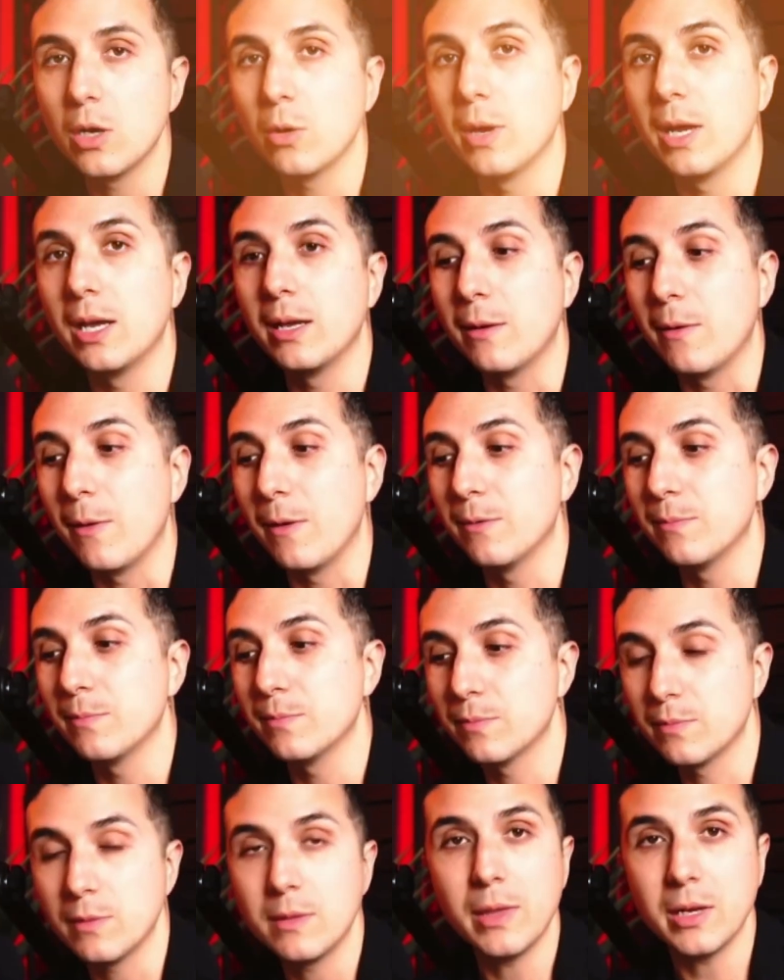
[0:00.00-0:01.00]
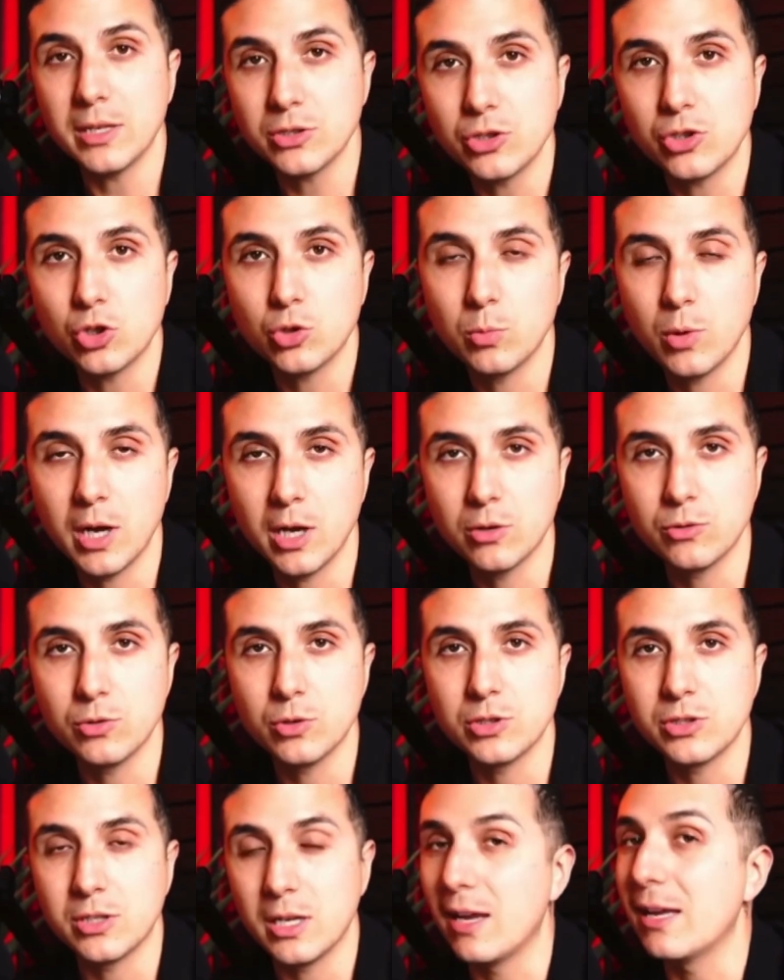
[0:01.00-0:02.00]
All right, let's zoom out
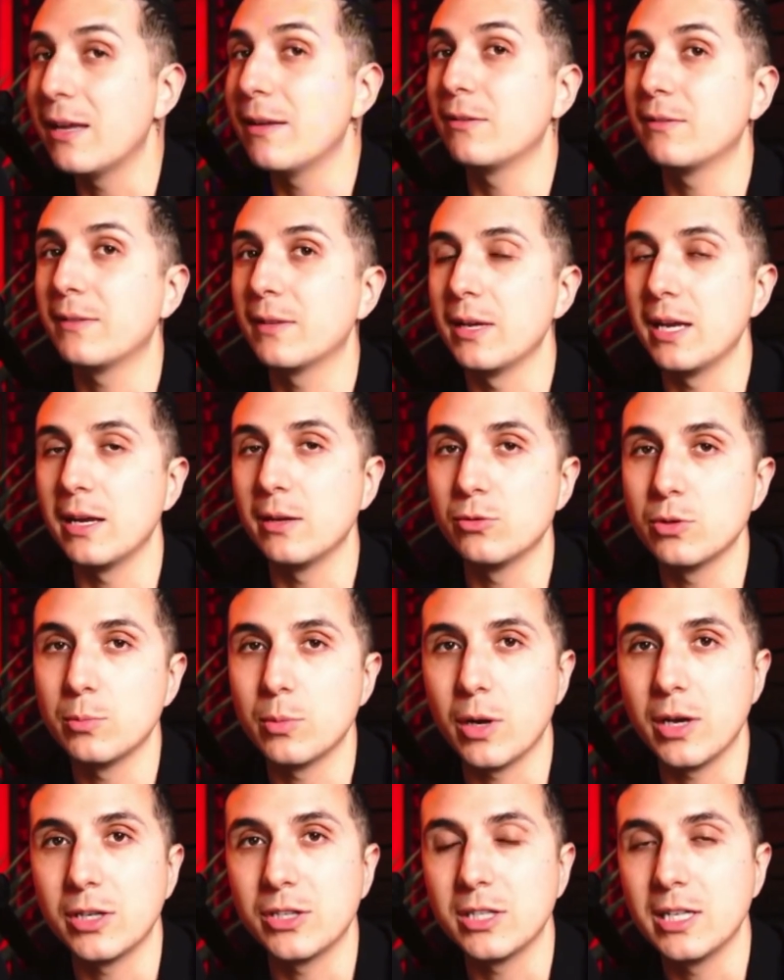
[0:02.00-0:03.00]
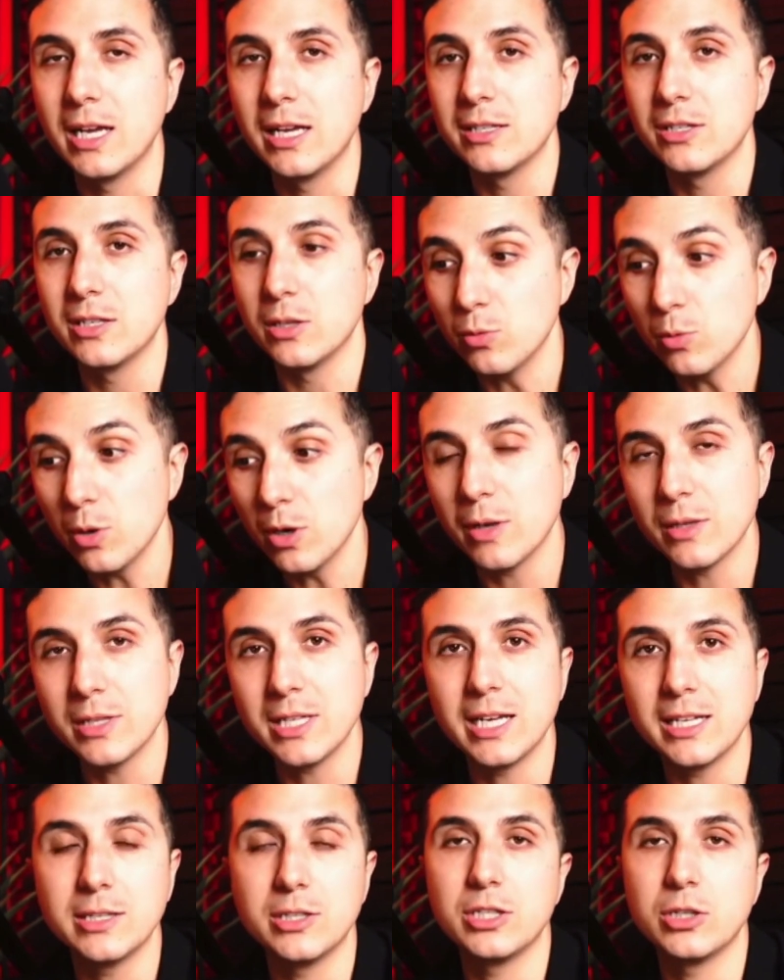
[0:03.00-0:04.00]
for a second. Everybody says they want
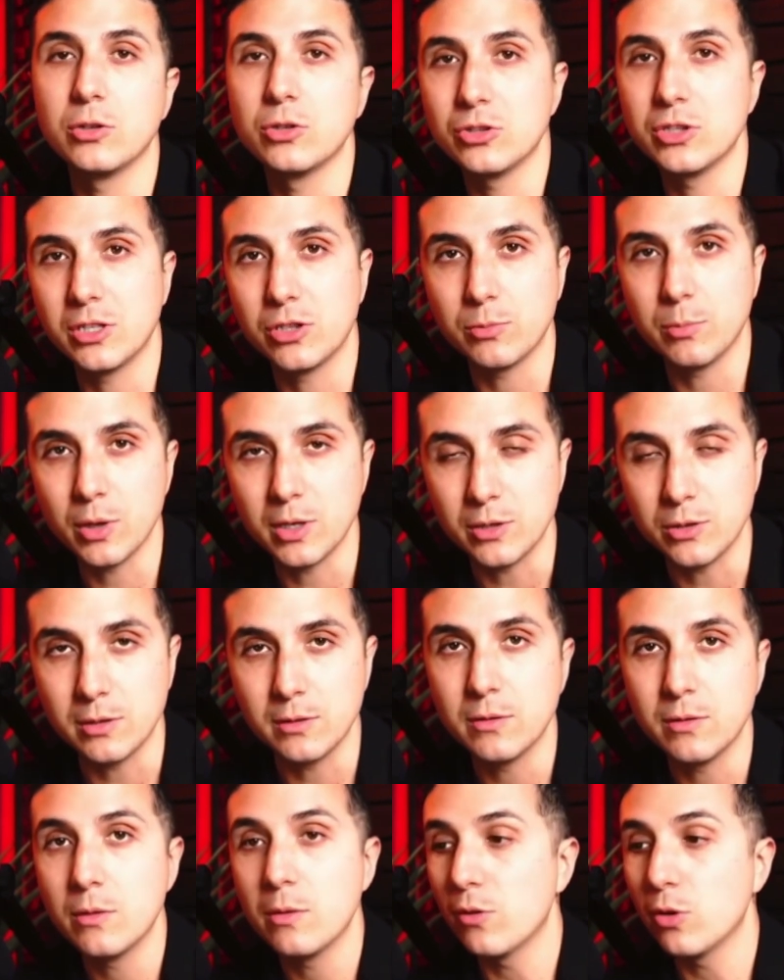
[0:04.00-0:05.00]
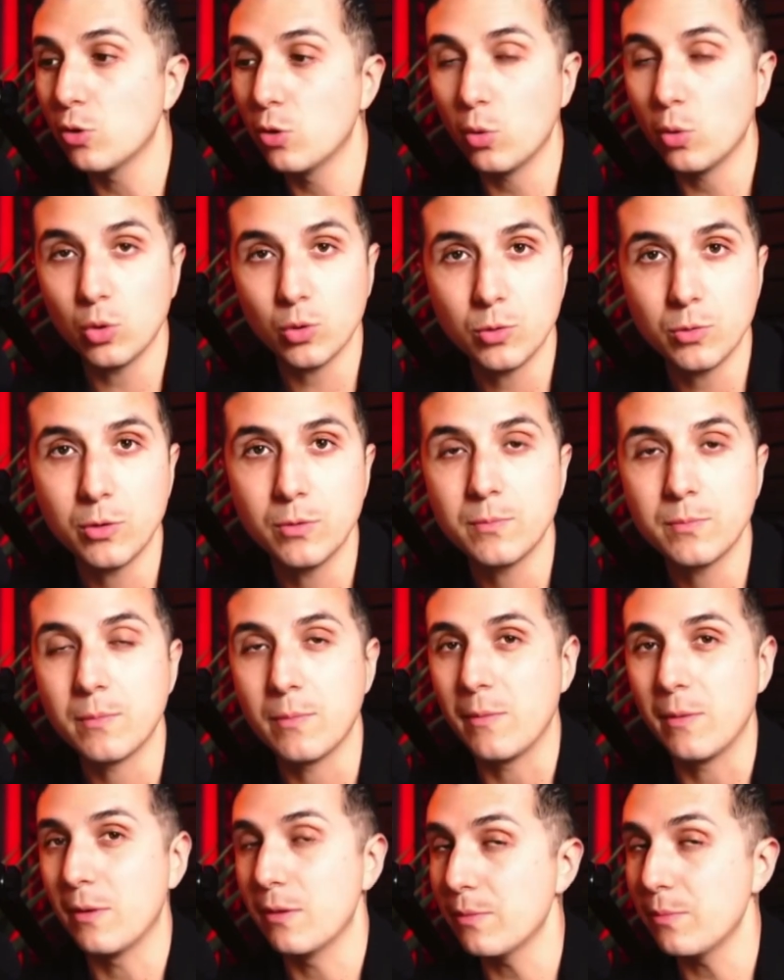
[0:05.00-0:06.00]
10 deals this month, cool.
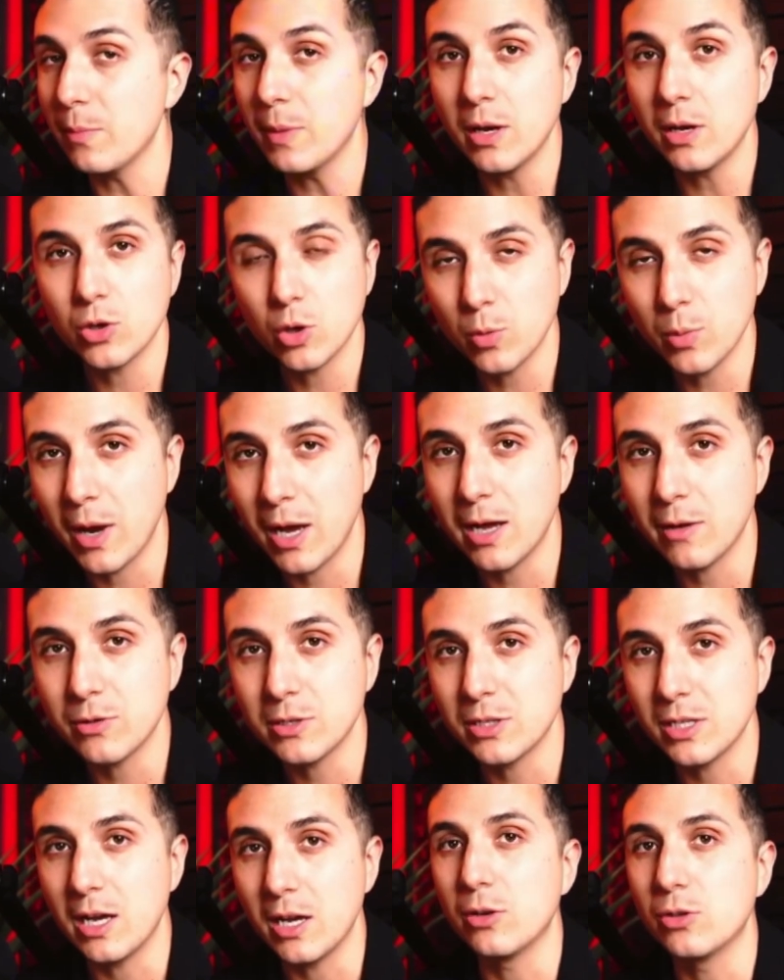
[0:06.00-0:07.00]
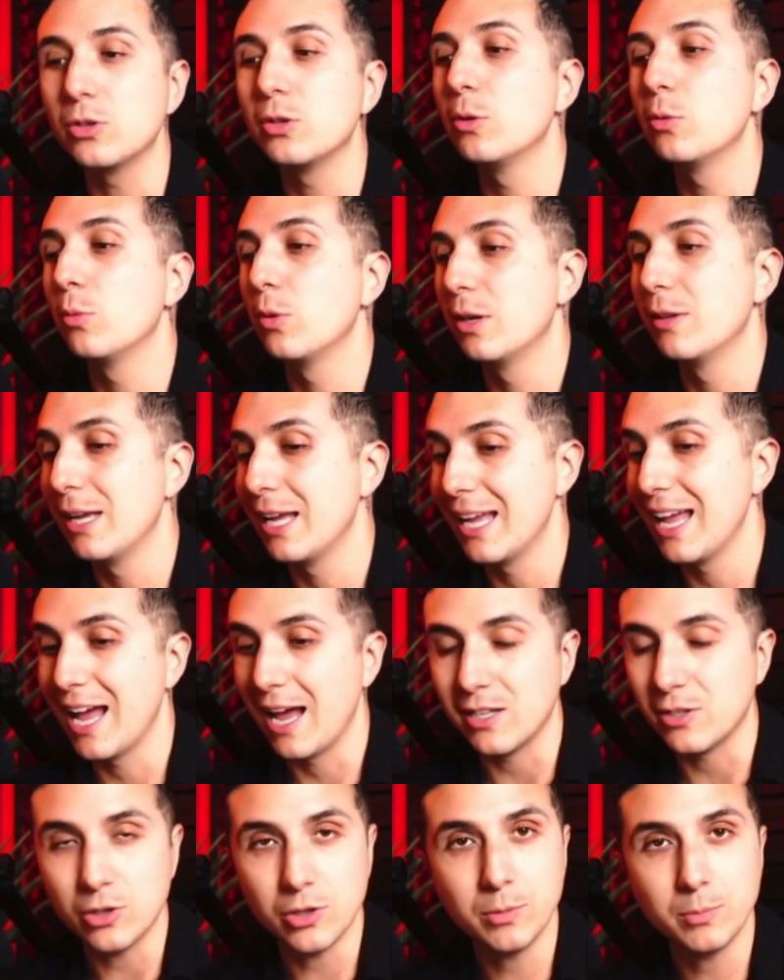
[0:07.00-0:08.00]
But nobody ever tells you what that
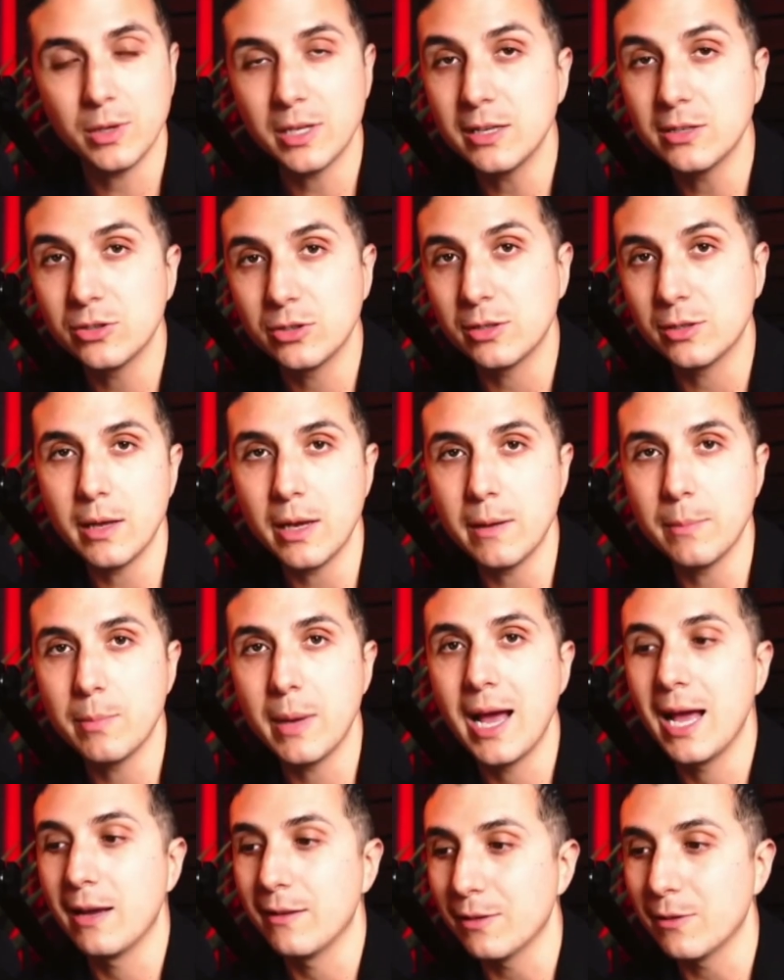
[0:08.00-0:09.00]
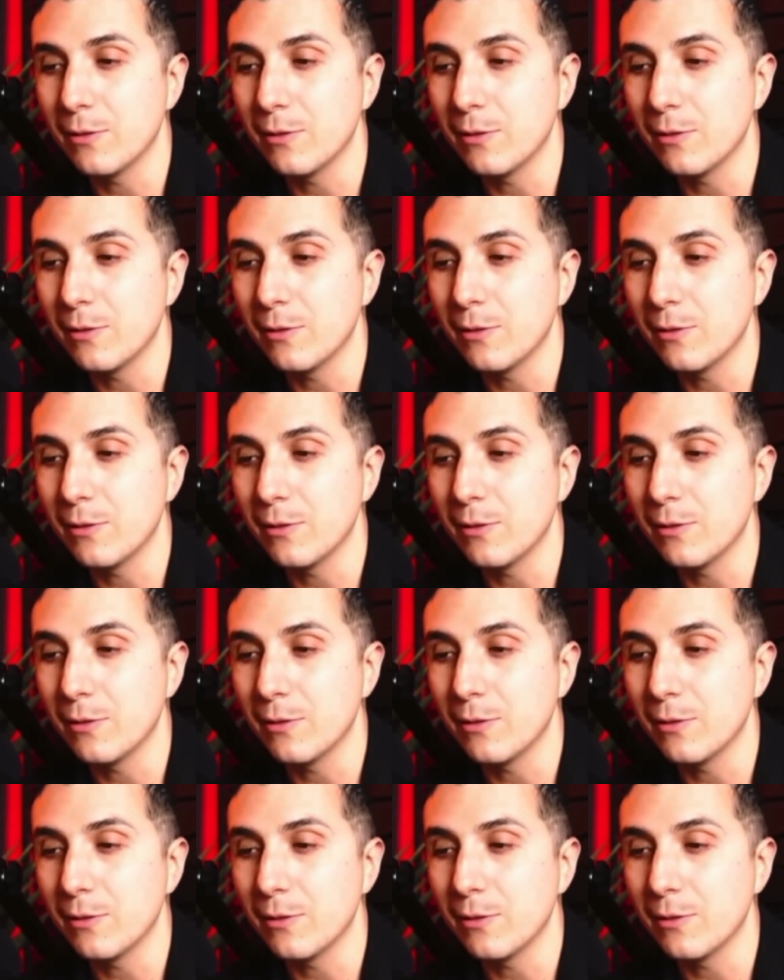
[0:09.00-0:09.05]
actually means in math.